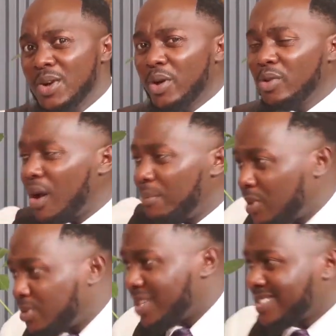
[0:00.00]
We're talking
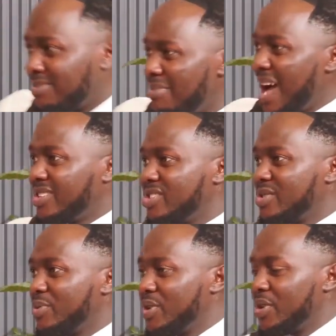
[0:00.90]
about just March
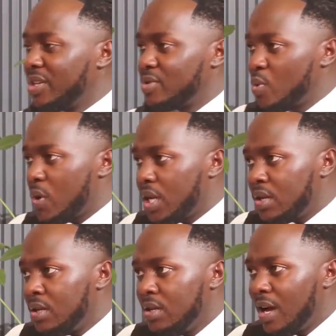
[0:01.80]
when you get sworn
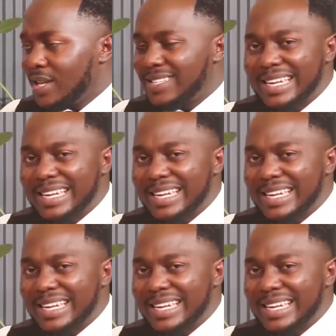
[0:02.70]
in as the